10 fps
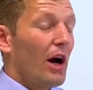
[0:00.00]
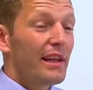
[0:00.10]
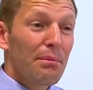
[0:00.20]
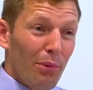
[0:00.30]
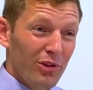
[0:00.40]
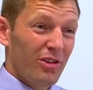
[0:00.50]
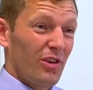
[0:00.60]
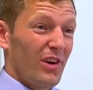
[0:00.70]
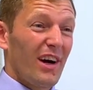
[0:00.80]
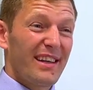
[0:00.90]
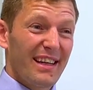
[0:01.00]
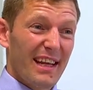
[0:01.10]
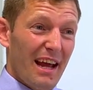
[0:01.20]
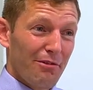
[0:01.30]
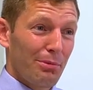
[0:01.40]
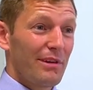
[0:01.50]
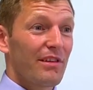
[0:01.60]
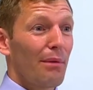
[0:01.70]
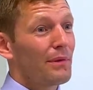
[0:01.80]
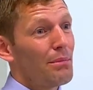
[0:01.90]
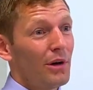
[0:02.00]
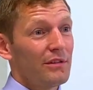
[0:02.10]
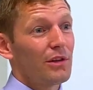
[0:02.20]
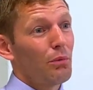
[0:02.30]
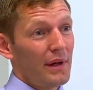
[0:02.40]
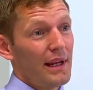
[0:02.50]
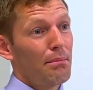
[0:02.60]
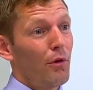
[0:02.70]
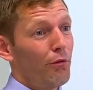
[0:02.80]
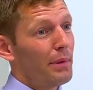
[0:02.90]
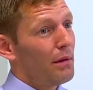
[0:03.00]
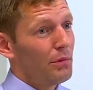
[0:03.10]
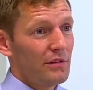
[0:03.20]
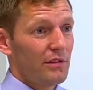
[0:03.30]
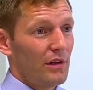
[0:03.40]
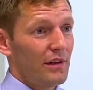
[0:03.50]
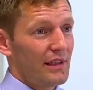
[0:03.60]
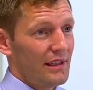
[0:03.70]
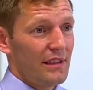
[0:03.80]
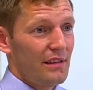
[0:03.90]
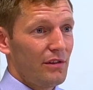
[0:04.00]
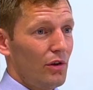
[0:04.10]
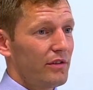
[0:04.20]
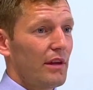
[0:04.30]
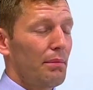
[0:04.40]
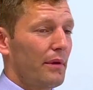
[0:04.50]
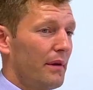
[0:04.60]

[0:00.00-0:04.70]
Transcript: I think Munster. I think they have to be stopped in Munster. When they move beyond Munster, agree. There's no stopping.